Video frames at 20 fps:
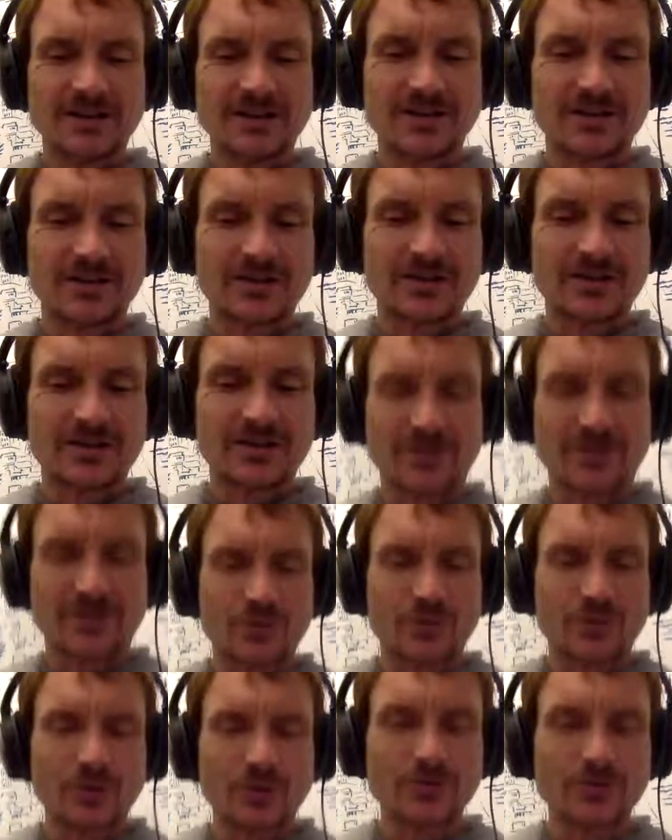a
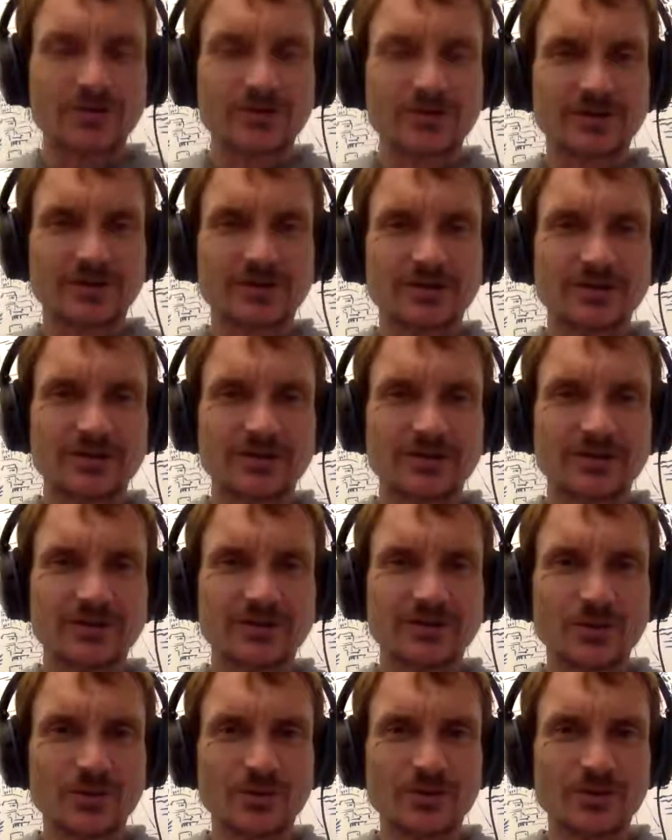throat,
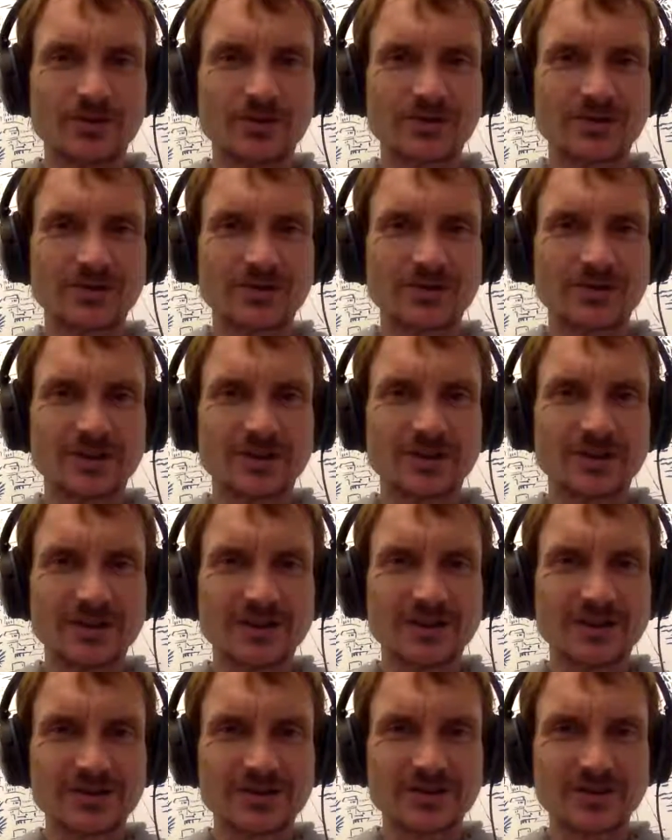nose, and ear
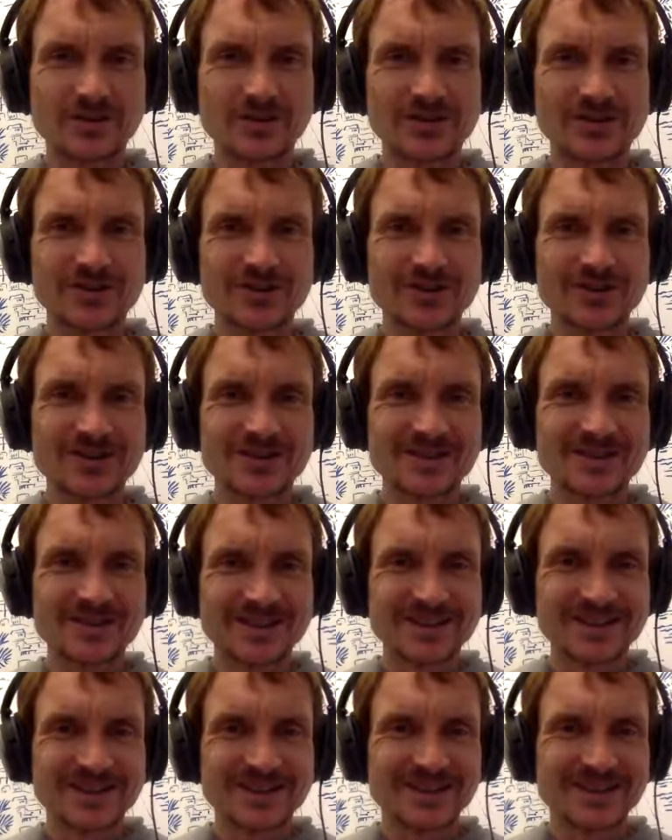specialist
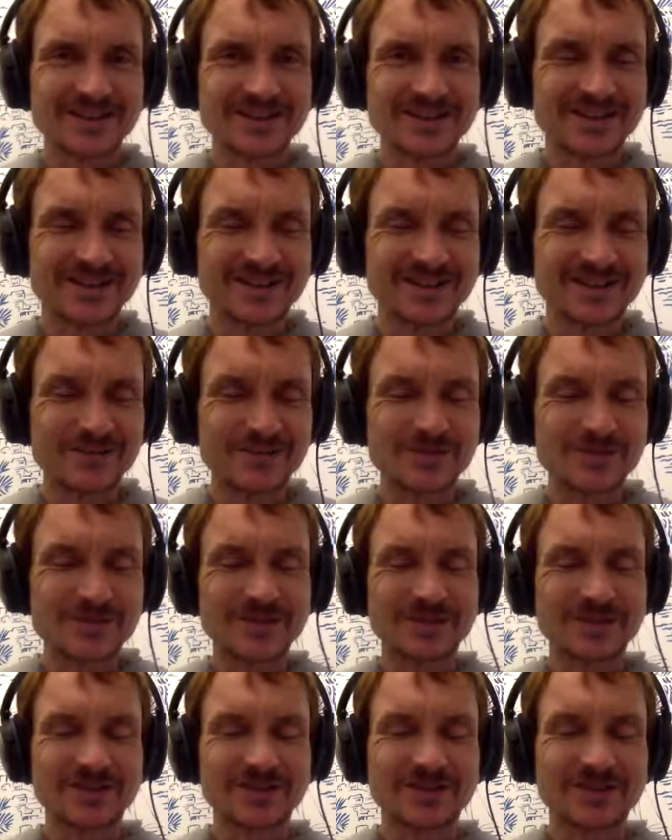comes in
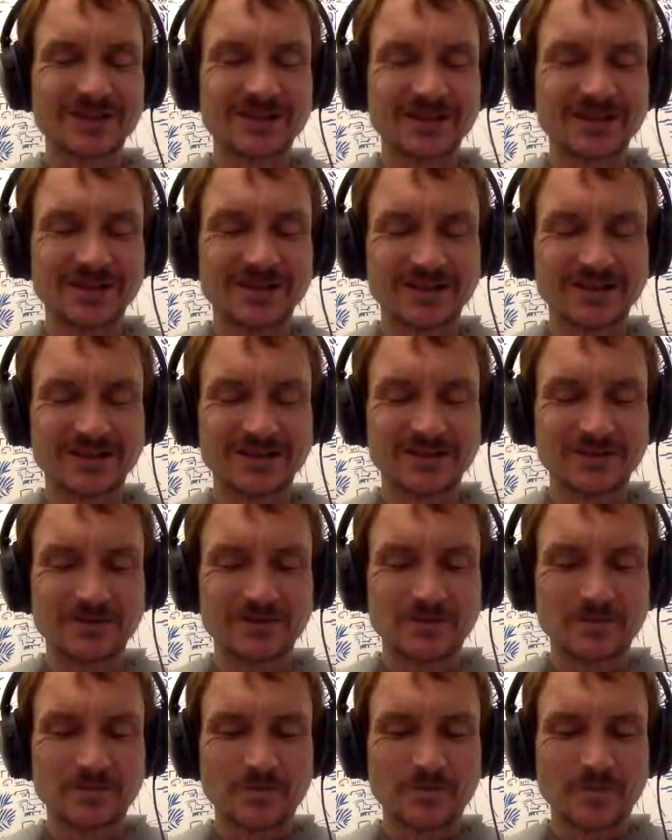and
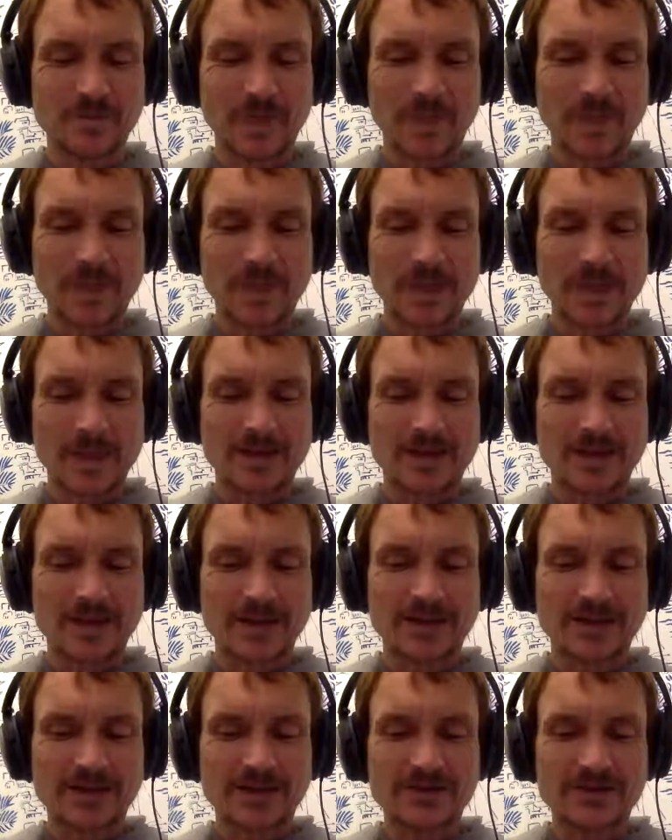
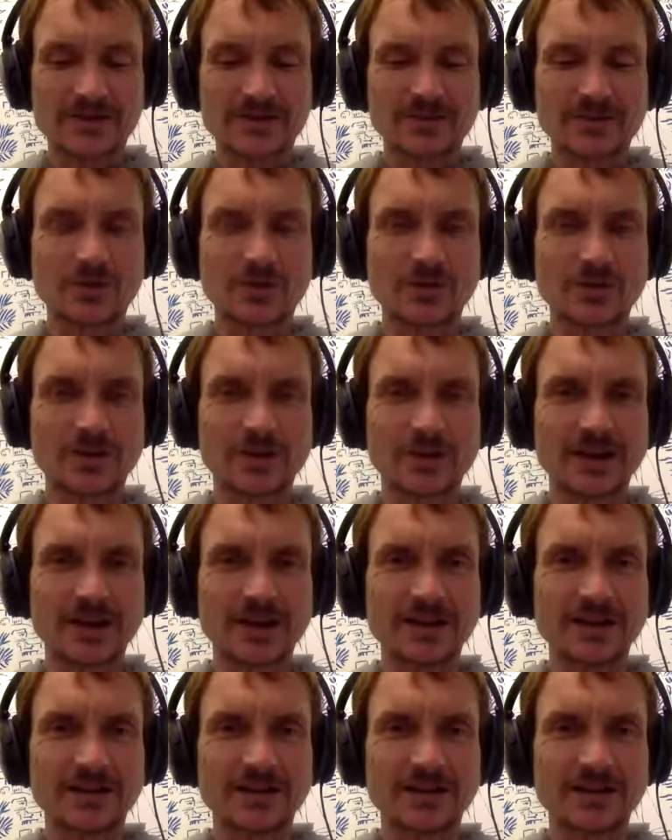gives him cocaine,